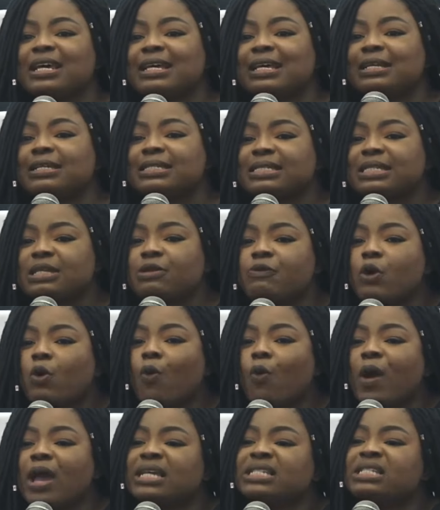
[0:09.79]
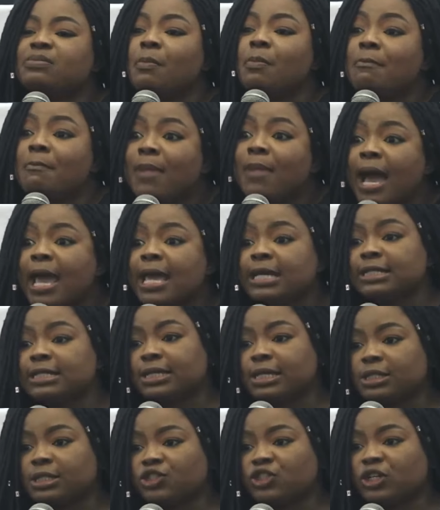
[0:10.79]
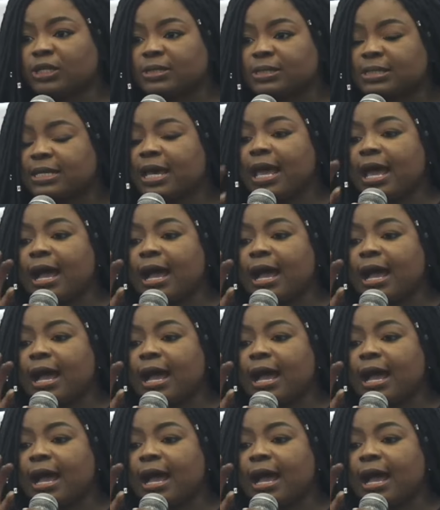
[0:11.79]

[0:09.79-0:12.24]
still requires my intelligence.